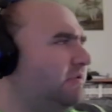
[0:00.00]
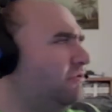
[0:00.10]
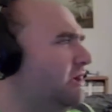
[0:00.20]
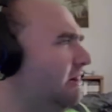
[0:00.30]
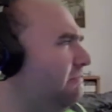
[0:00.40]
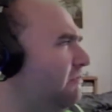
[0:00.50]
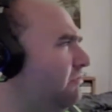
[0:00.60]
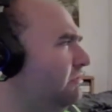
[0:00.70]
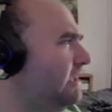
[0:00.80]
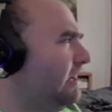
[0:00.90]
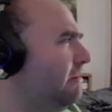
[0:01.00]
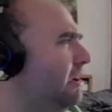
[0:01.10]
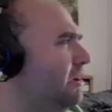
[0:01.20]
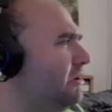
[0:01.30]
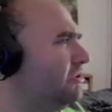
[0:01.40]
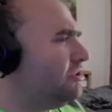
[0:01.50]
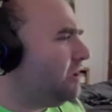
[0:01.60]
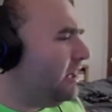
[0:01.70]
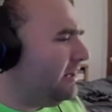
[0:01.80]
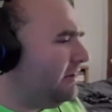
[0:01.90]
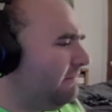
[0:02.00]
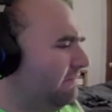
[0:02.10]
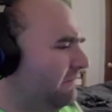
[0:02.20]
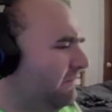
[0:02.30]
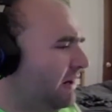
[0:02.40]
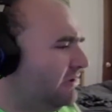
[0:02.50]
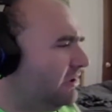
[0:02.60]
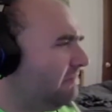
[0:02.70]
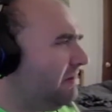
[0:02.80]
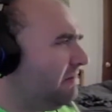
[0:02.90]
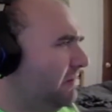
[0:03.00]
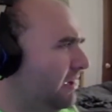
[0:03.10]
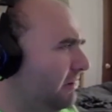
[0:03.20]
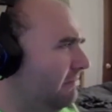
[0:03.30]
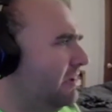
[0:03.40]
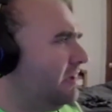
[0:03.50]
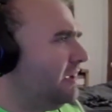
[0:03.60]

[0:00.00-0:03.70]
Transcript: So Chopper and Usopp trying to phase off Big Mom.